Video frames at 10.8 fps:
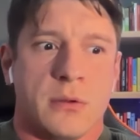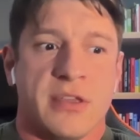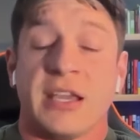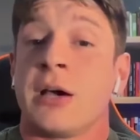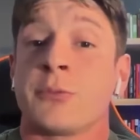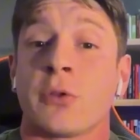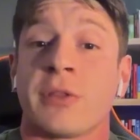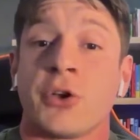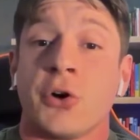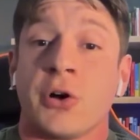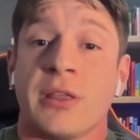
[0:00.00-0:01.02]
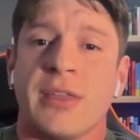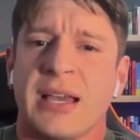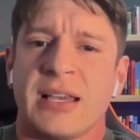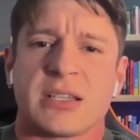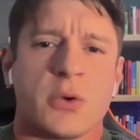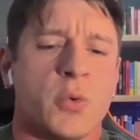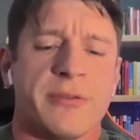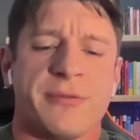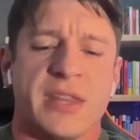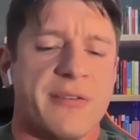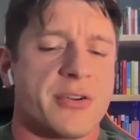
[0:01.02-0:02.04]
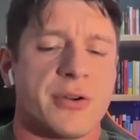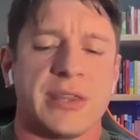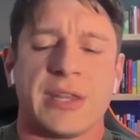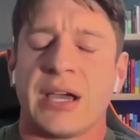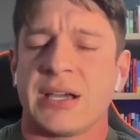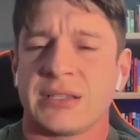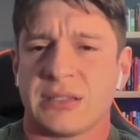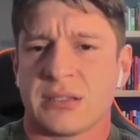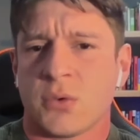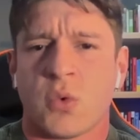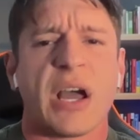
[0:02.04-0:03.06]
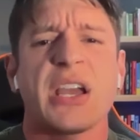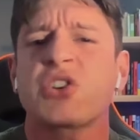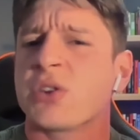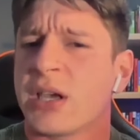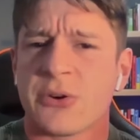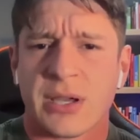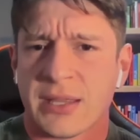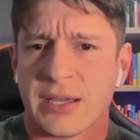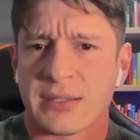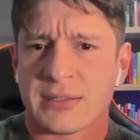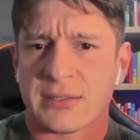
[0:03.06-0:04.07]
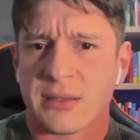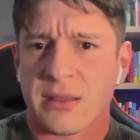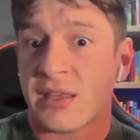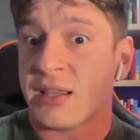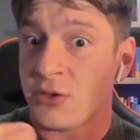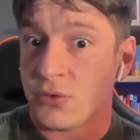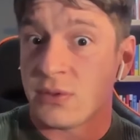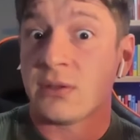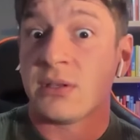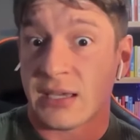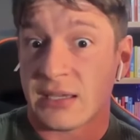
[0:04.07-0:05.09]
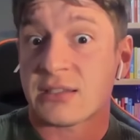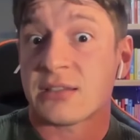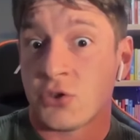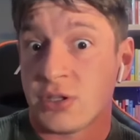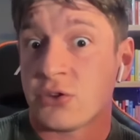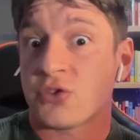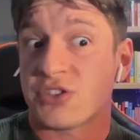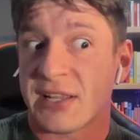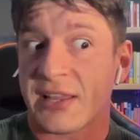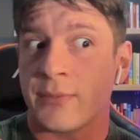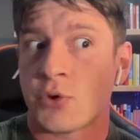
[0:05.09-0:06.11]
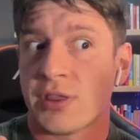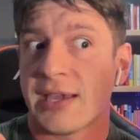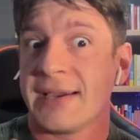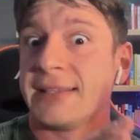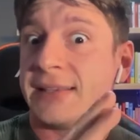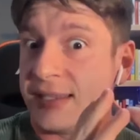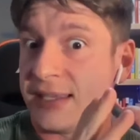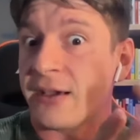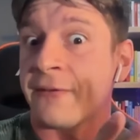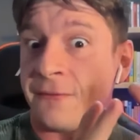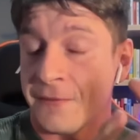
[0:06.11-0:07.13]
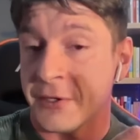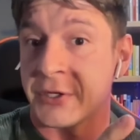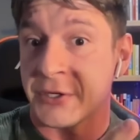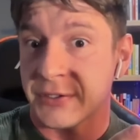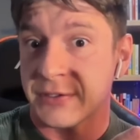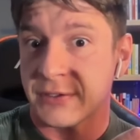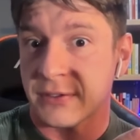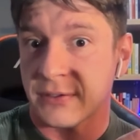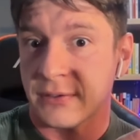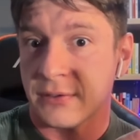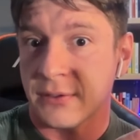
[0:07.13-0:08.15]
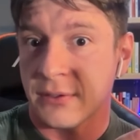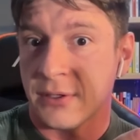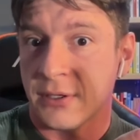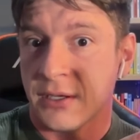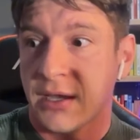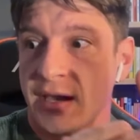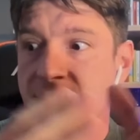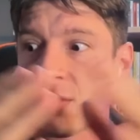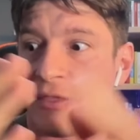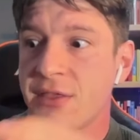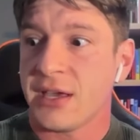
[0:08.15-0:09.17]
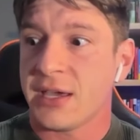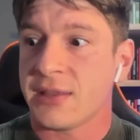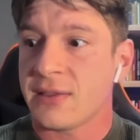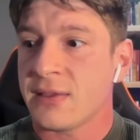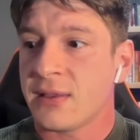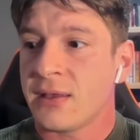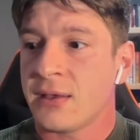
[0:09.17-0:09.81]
they come to the call and they ask, we've never run ads, why should I run ads? Then you need to sell them on the idea first, and then